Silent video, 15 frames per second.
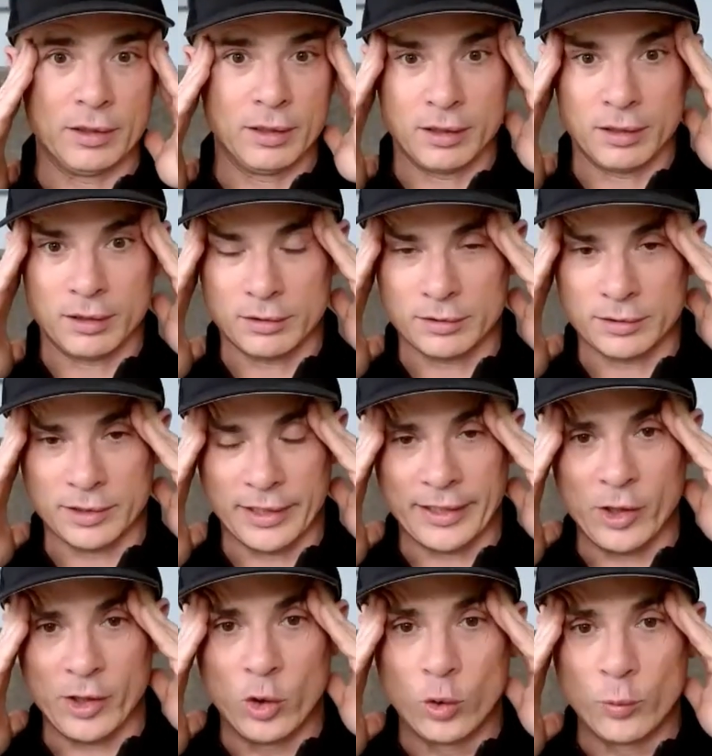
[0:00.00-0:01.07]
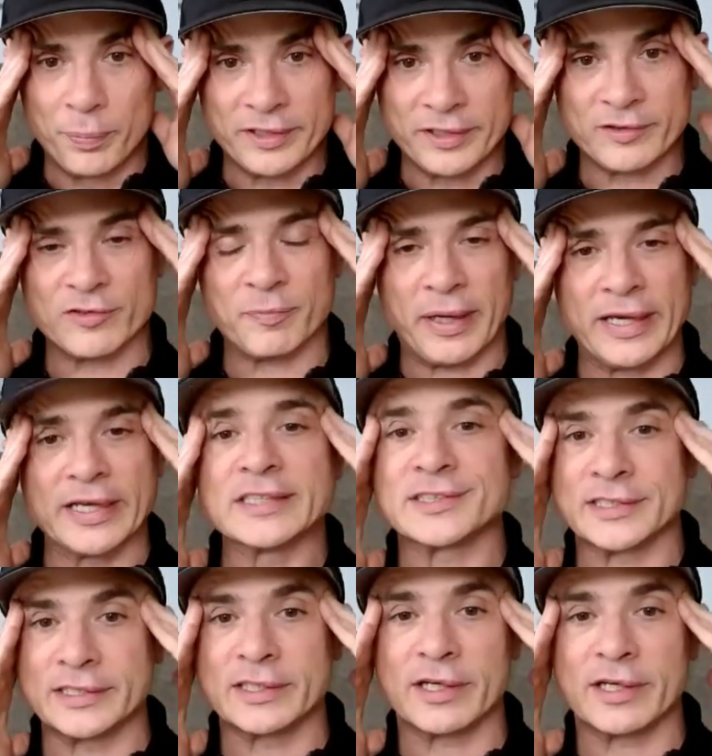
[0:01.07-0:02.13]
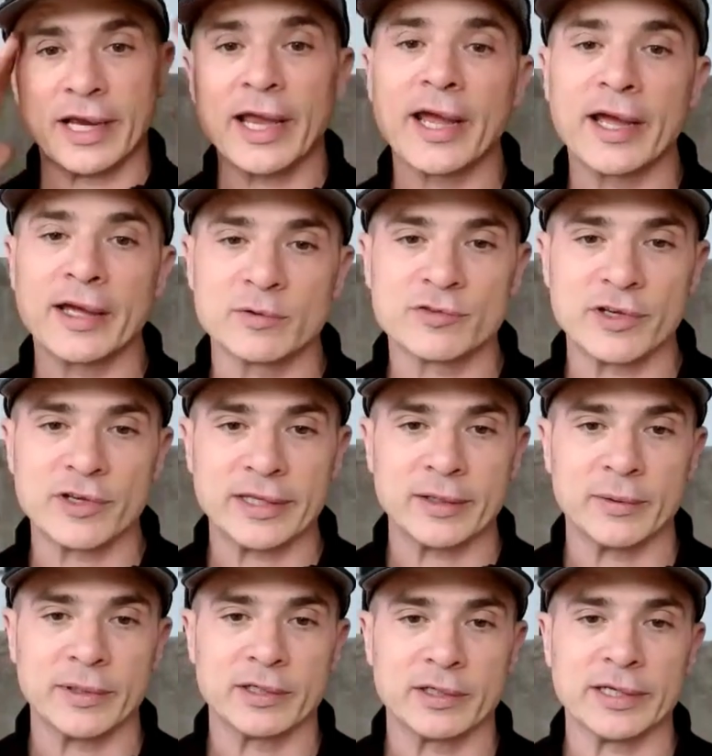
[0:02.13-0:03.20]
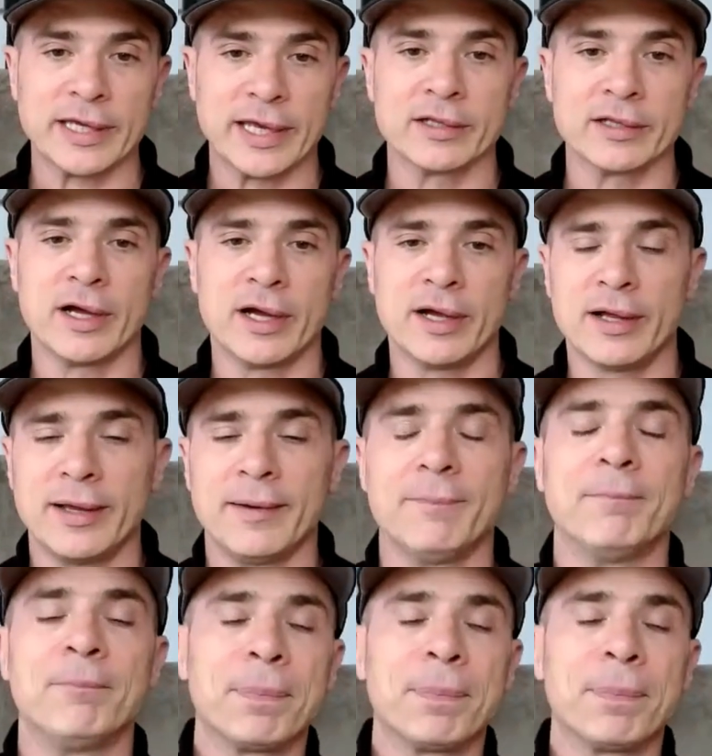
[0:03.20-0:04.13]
oh, like open space in your head, which I think we don't get a lot.